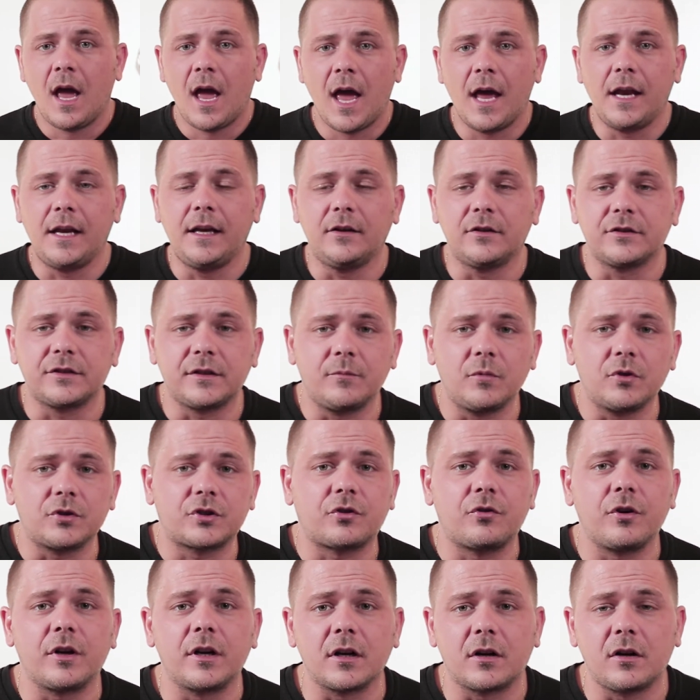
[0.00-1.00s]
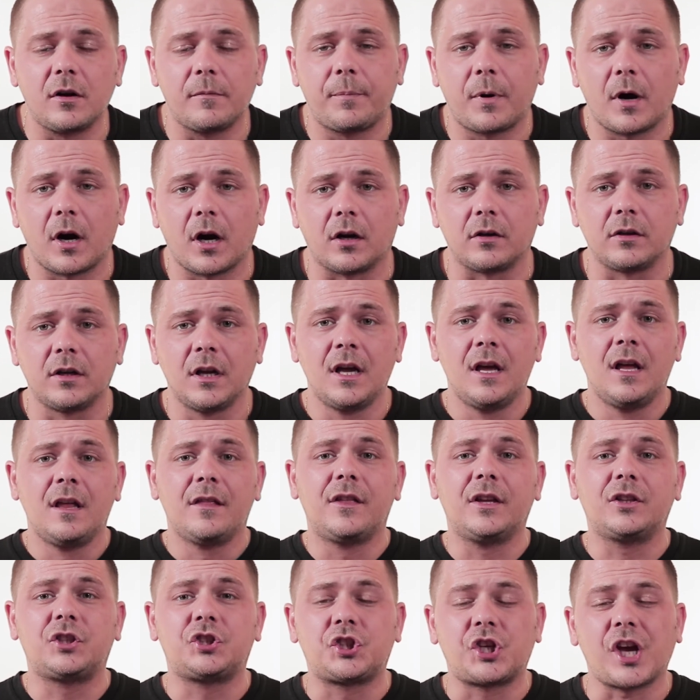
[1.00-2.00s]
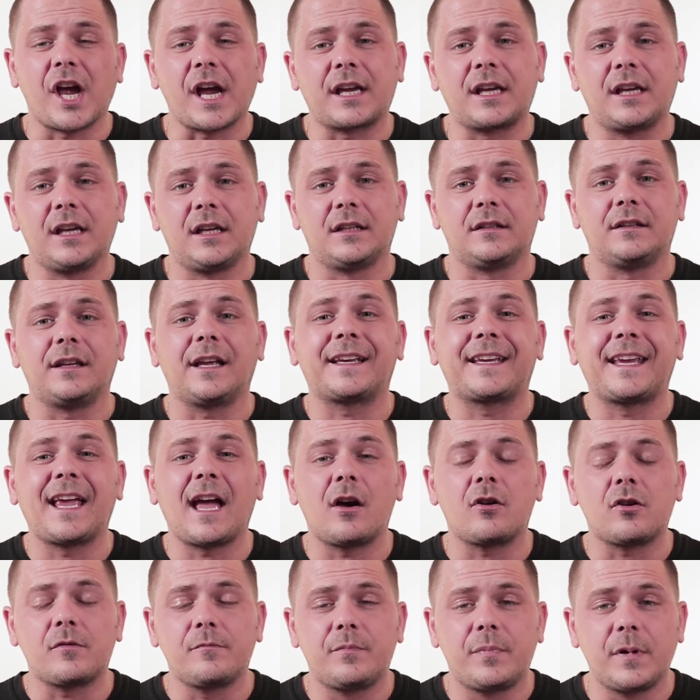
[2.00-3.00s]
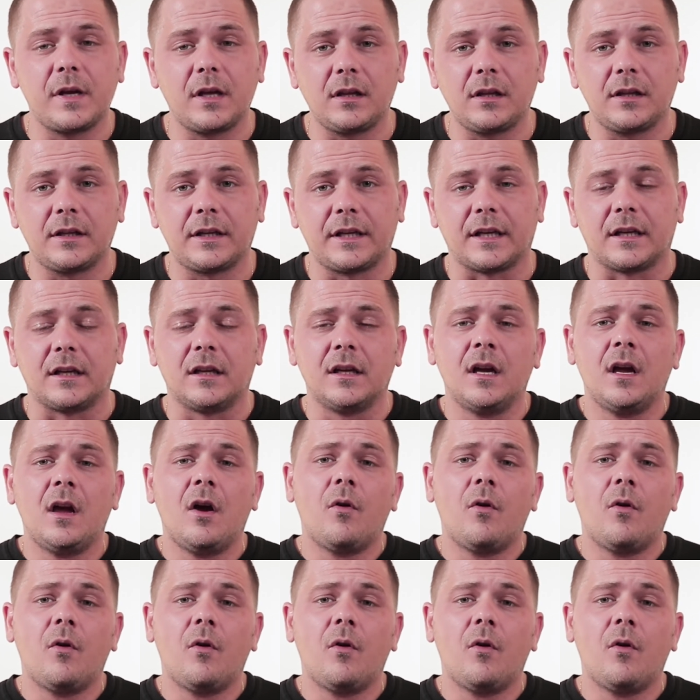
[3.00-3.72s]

And here's the most critical part, the check-in, the accountability.